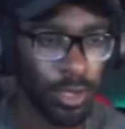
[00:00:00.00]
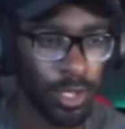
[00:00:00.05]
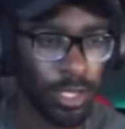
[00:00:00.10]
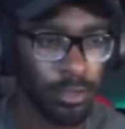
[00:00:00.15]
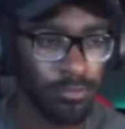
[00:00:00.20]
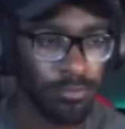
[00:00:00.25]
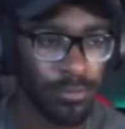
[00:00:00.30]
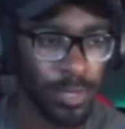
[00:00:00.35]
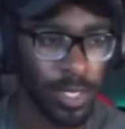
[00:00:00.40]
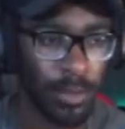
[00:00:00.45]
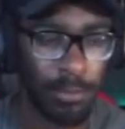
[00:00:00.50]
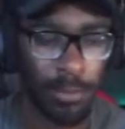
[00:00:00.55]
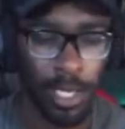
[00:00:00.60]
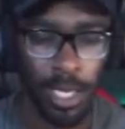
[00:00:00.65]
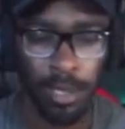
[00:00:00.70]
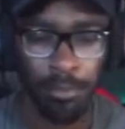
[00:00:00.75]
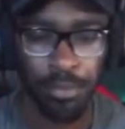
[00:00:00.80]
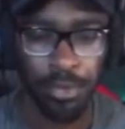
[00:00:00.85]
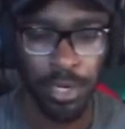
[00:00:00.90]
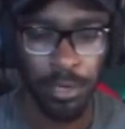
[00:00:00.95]
I,
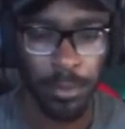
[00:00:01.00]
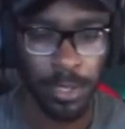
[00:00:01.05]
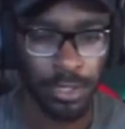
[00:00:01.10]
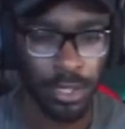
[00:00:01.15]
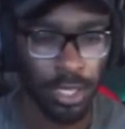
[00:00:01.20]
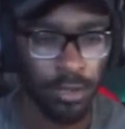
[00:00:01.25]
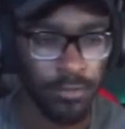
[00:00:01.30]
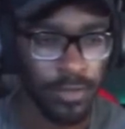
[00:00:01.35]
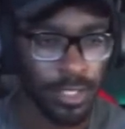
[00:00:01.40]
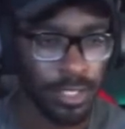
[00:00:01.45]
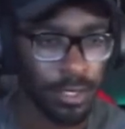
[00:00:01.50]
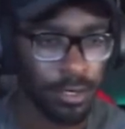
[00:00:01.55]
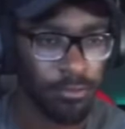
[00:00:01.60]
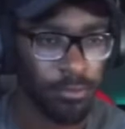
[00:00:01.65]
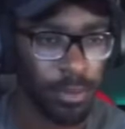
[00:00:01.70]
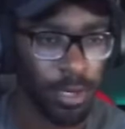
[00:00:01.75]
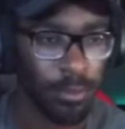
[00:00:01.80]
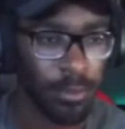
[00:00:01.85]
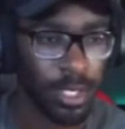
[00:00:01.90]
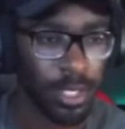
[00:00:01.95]
pretty much all of us here
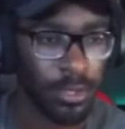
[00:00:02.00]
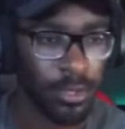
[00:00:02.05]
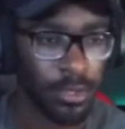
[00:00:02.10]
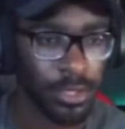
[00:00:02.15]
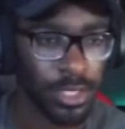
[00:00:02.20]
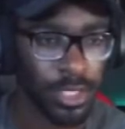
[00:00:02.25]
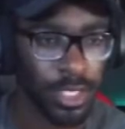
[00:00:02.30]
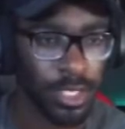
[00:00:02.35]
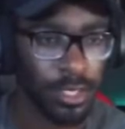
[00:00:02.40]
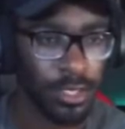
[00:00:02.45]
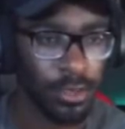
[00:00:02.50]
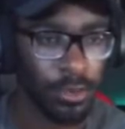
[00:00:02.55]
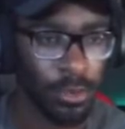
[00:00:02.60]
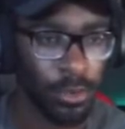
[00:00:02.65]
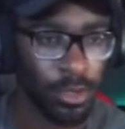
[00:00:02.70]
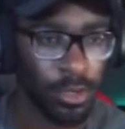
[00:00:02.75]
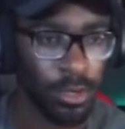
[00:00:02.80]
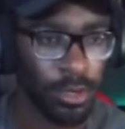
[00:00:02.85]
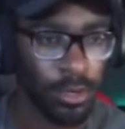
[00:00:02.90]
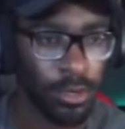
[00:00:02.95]
have probably either seen
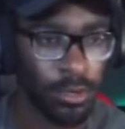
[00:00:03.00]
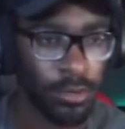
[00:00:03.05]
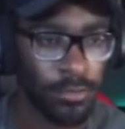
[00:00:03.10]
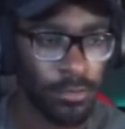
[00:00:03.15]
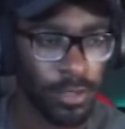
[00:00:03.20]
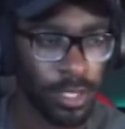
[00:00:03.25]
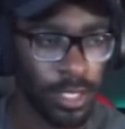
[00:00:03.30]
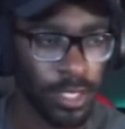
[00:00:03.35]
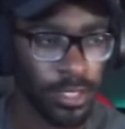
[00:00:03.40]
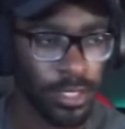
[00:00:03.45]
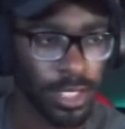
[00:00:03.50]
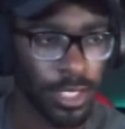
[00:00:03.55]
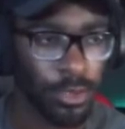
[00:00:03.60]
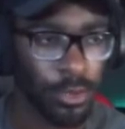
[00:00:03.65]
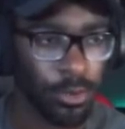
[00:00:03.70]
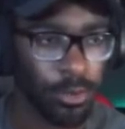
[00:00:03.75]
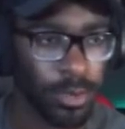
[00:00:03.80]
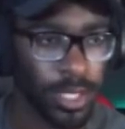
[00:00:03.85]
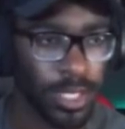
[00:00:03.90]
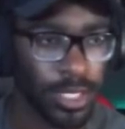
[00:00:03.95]
or heard, like, seen
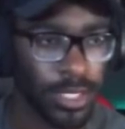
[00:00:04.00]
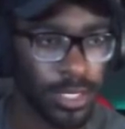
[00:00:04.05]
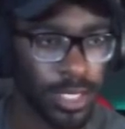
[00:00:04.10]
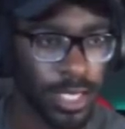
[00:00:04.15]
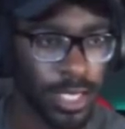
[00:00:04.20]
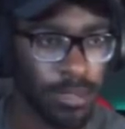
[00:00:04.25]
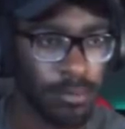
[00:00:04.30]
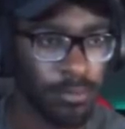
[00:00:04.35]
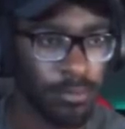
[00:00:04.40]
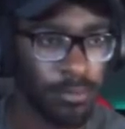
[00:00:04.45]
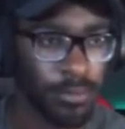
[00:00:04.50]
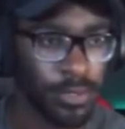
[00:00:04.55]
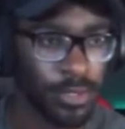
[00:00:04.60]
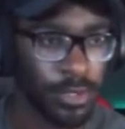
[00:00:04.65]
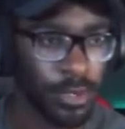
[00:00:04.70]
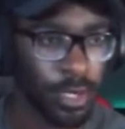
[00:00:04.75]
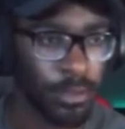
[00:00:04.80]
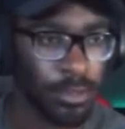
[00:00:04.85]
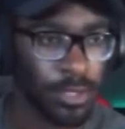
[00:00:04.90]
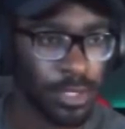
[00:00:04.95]
or played this game,
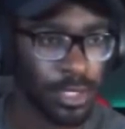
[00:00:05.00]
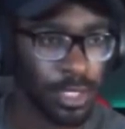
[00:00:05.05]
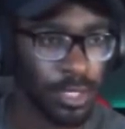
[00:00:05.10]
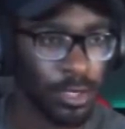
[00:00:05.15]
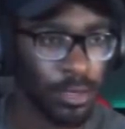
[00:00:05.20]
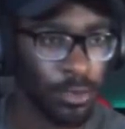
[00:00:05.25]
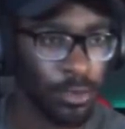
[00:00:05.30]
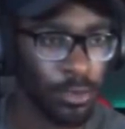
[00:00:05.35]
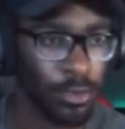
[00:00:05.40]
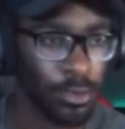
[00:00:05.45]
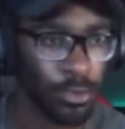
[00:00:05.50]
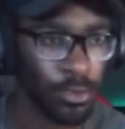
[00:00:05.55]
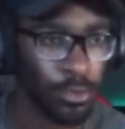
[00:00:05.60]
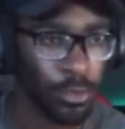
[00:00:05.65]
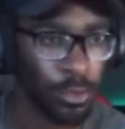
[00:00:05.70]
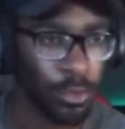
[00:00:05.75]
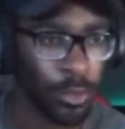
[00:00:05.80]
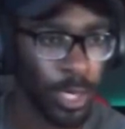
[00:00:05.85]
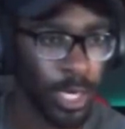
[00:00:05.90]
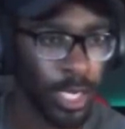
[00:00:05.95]
so I'm just gonna go through with
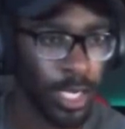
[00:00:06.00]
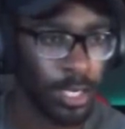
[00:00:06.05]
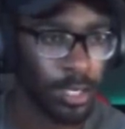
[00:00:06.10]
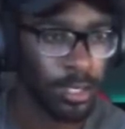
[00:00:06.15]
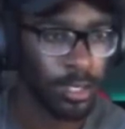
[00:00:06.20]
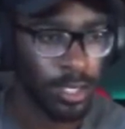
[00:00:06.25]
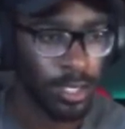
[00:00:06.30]
where we're at.